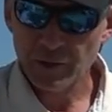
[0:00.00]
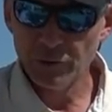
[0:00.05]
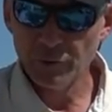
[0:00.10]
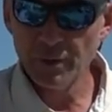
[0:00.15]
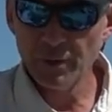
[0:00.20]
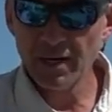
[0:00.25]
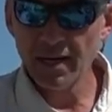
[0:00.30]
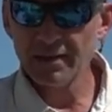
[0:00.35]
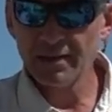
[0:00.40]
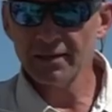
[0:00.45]

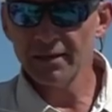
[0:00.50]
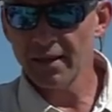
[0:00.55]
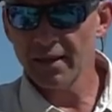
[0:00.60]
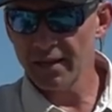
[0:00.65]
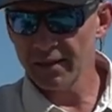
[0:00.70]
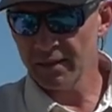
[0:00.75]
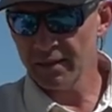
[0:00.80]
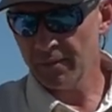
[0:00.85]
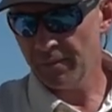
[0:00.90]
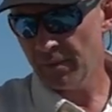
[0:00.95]
Lubricated
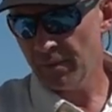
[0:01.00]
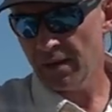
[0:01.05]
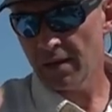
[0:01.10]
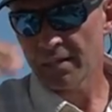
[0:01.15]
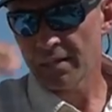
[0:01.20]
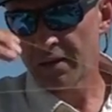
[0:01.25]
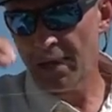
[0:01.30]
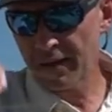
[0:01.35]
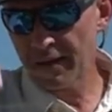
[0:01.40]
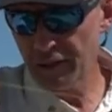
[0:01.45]
that,
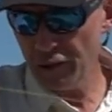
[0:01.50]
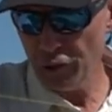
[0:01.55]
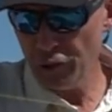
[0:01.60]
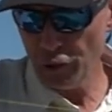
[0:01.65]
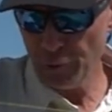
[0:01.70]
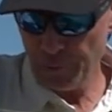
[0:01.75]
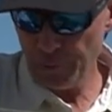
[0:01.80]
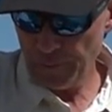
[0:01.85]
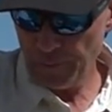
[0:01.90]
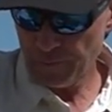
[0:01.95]
take the
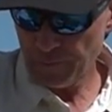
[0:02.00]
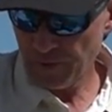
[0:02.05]
loop,